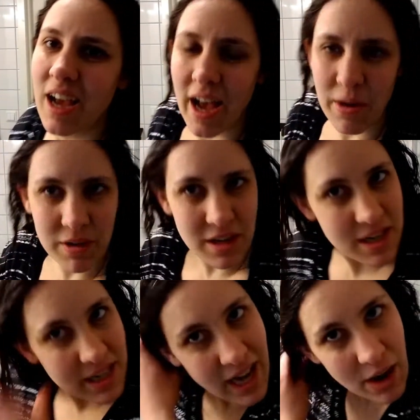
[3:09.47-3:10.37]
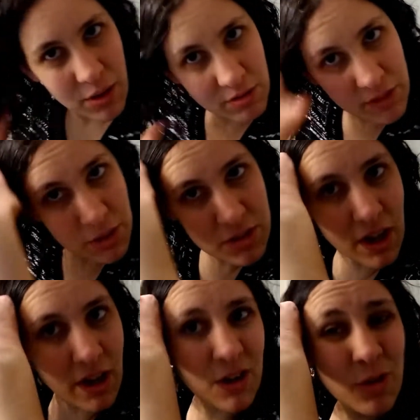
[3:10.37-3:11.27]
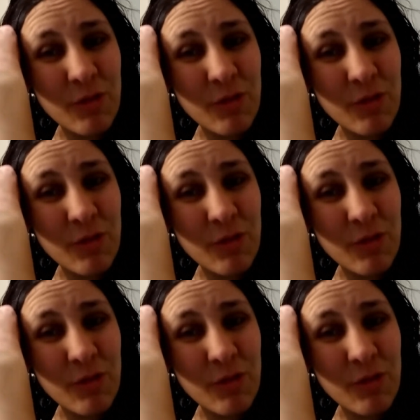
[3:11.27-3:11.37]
I wanted to get out of Utah. No